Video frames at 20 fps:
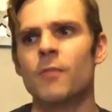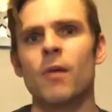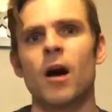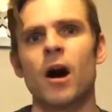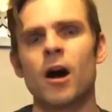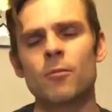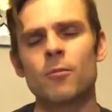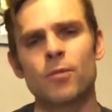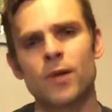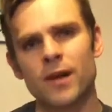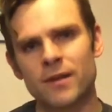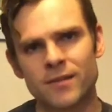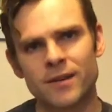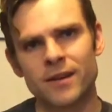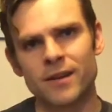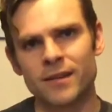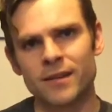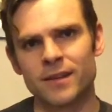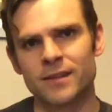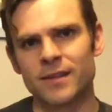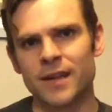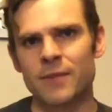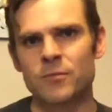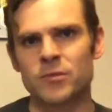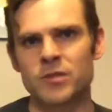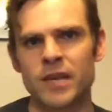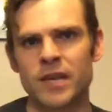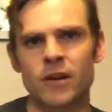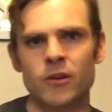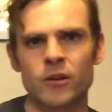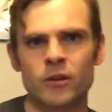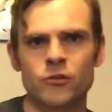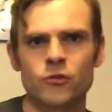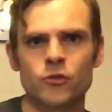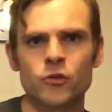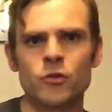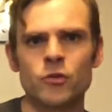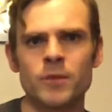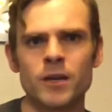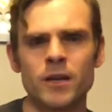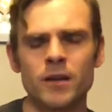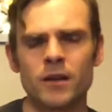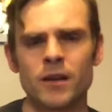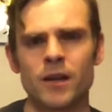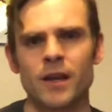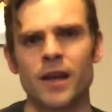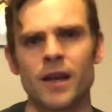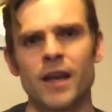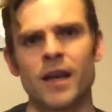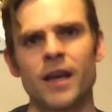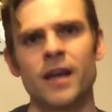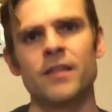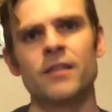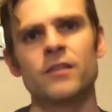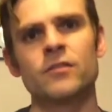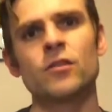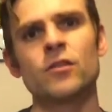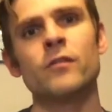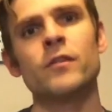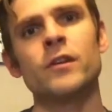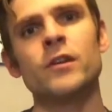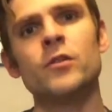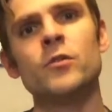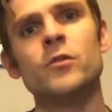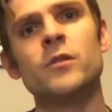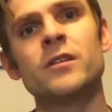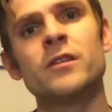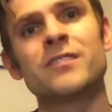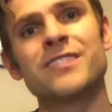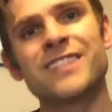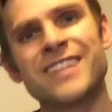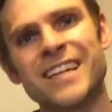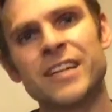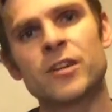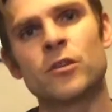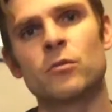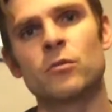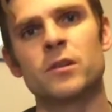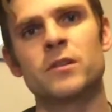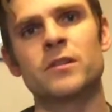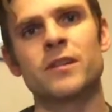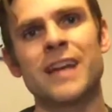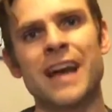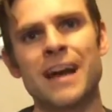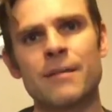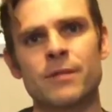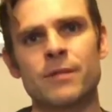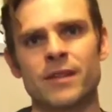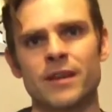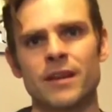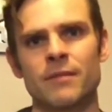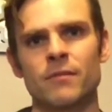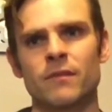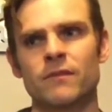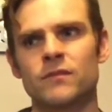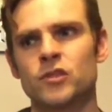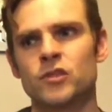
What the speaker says: Our president at that time was Harry Truman, and the Soviet Union's leader was a guy by the name of